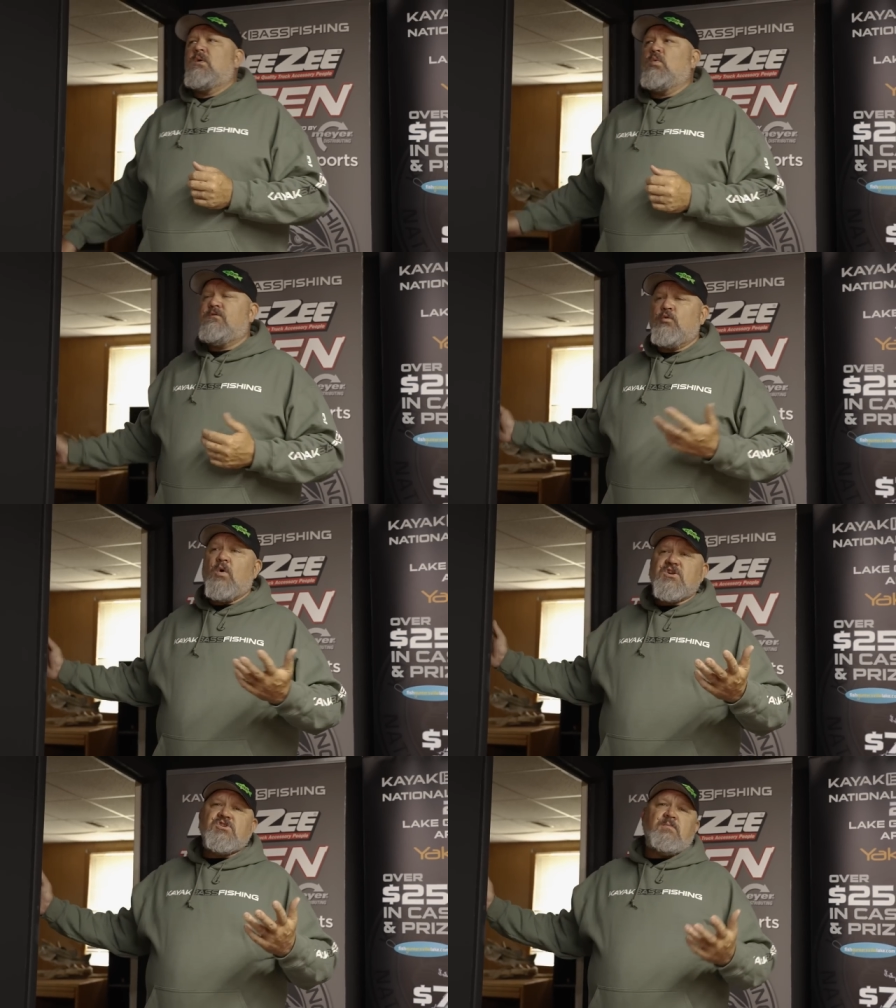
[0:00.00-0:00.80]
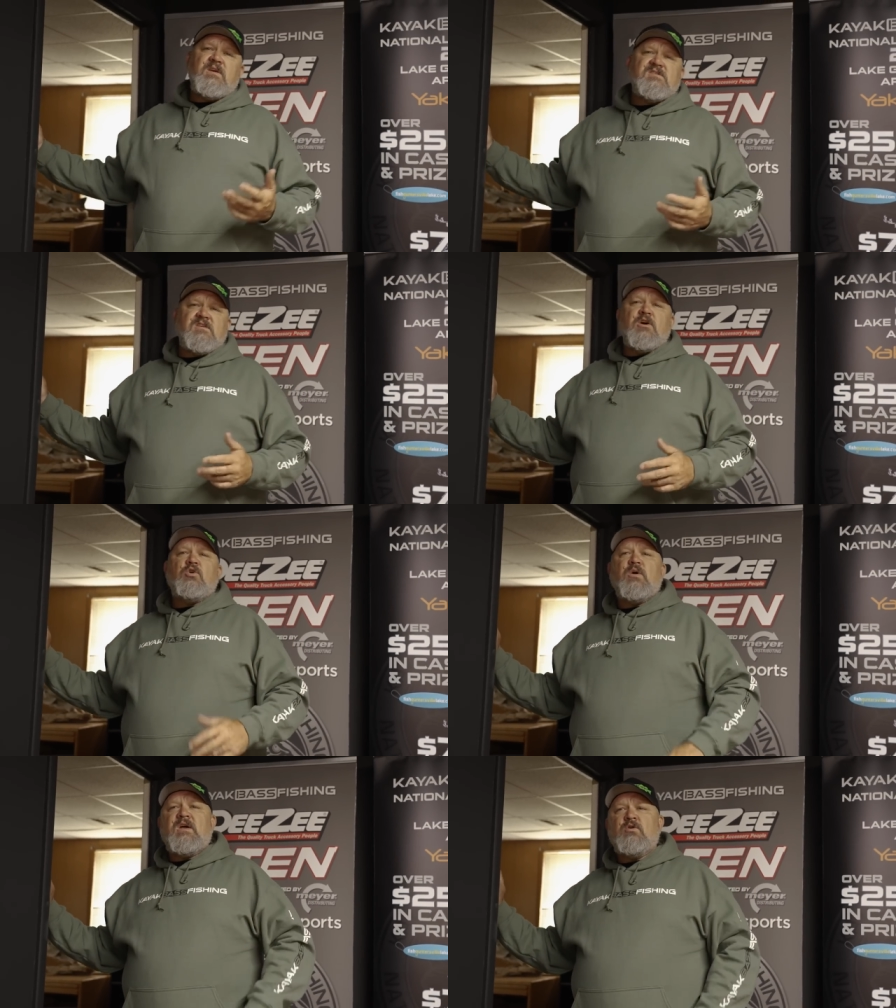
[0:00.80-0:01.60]
Well, if you're watching me as a
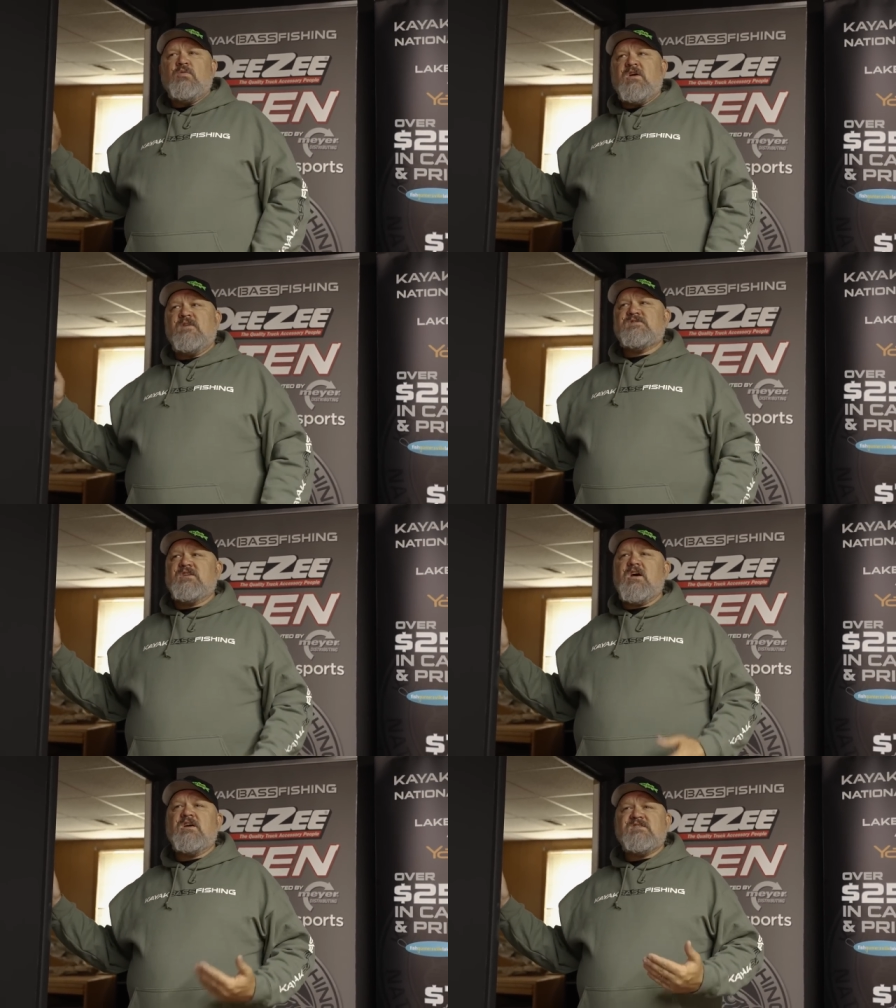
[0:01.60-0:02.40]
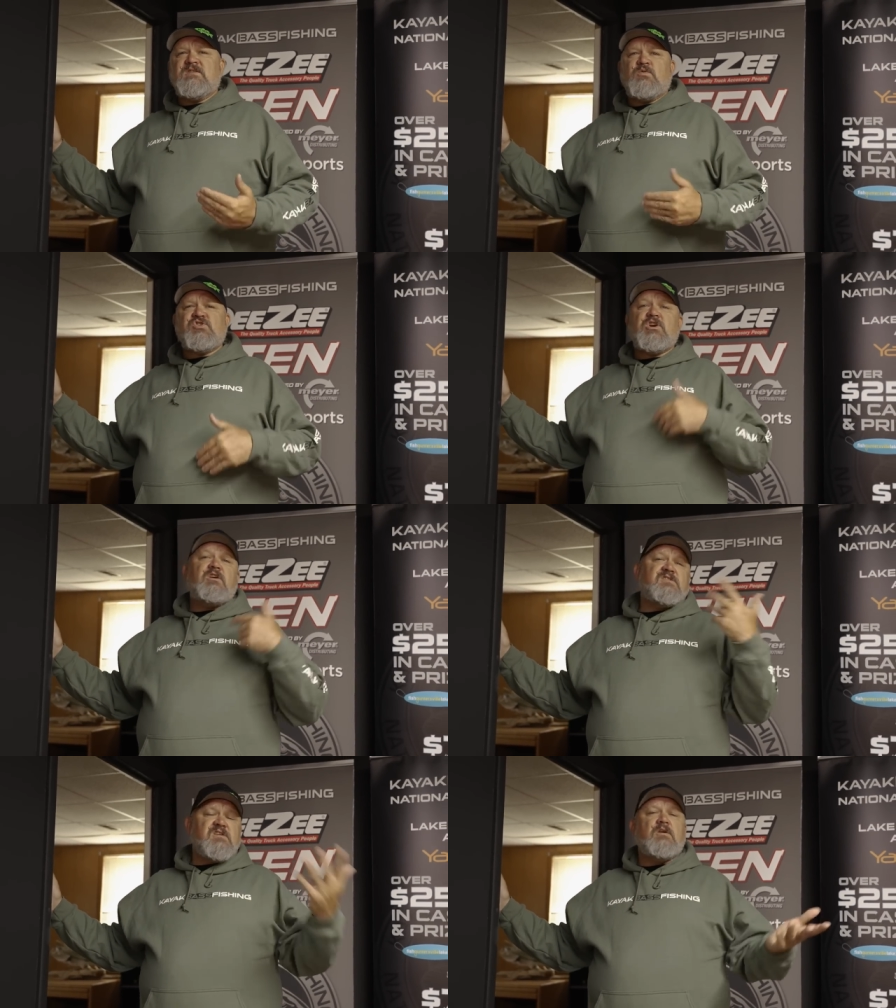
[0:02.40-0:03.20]
knucklehead who loves the content that we
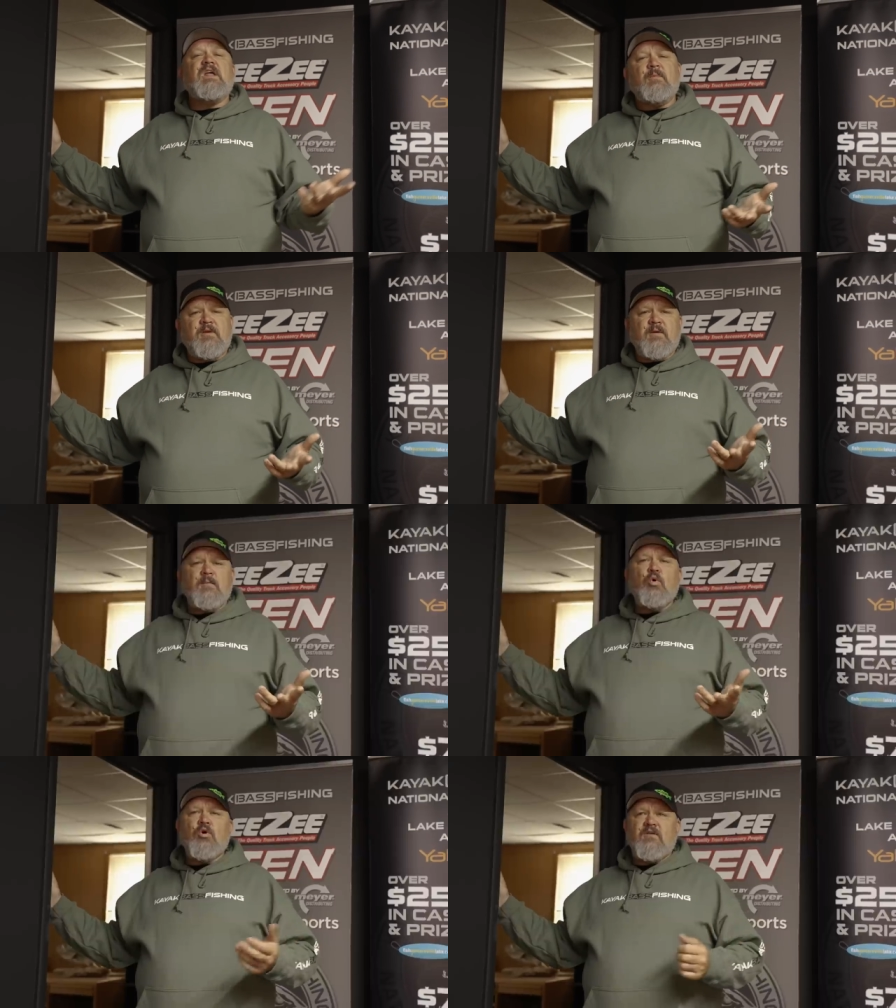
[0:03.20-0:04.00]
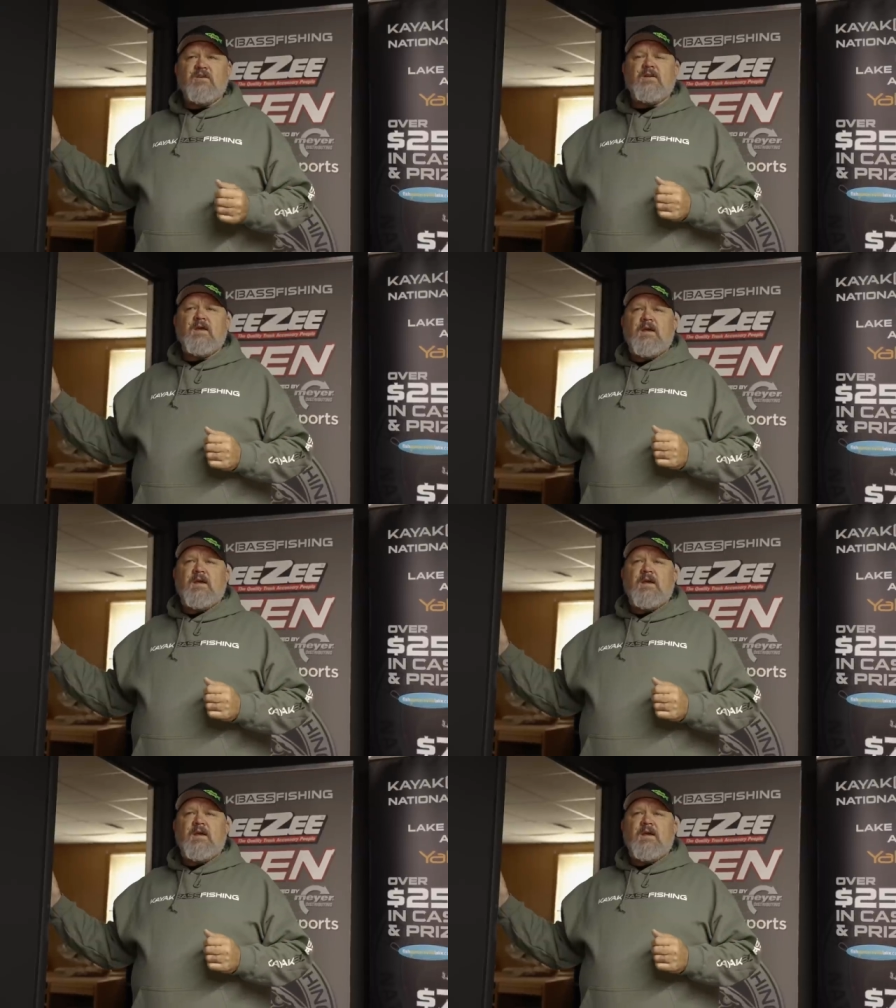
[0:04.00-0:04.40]
share, it's going to allow me to make more of it.